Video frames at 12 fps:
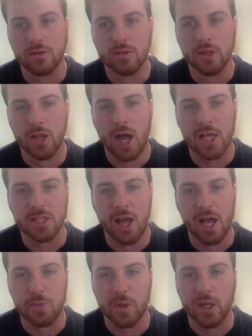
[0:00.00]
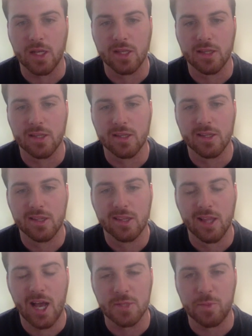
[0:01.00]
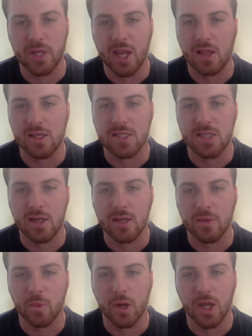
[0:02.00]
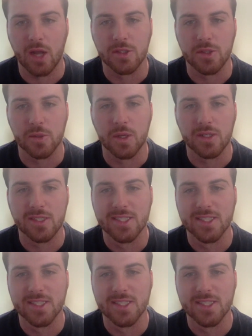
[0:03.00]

the last big guy they signed didn't work out too well.